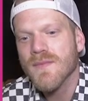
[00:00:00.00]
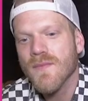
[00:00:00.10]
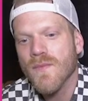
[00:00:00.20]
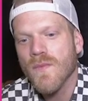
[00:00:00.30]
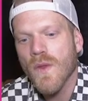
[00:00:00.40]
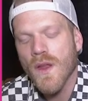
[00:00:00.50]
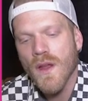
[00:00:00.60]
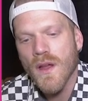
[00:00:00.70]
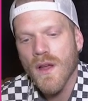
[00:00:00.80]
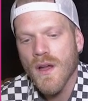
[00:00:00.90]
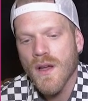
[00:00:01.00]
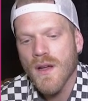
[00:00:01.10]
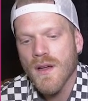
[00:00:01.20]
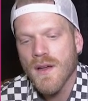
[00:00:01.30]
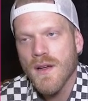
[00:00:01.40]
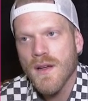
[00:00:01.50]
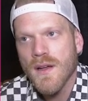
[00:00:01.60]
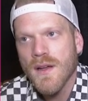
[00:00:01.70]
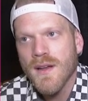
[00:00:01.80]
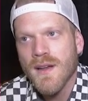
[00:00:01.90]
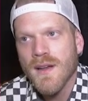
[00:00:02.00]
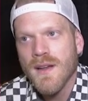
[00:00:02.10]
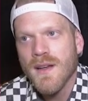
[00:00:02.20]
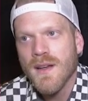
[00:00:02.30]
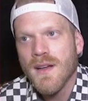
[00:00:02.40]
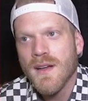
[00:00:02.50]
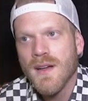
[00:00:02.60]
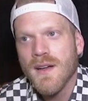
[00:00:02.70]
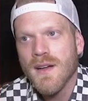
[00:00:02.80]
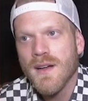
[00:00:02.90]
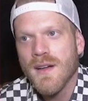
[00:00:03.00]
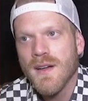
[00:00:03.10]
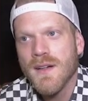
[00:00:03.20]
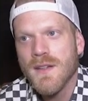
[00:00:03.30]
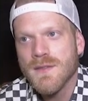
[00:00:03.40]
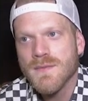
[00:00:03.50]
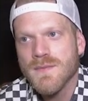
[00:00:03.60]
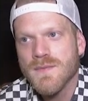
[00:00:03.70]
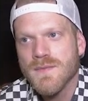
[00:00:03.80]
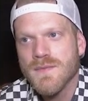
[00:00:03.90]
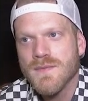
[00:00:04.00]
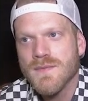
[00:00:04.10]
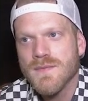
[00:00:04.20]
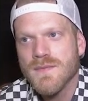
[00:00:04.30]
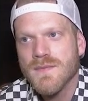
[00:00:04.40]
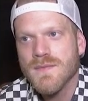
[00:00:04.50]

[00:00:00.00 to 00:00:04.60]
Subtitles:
(silent)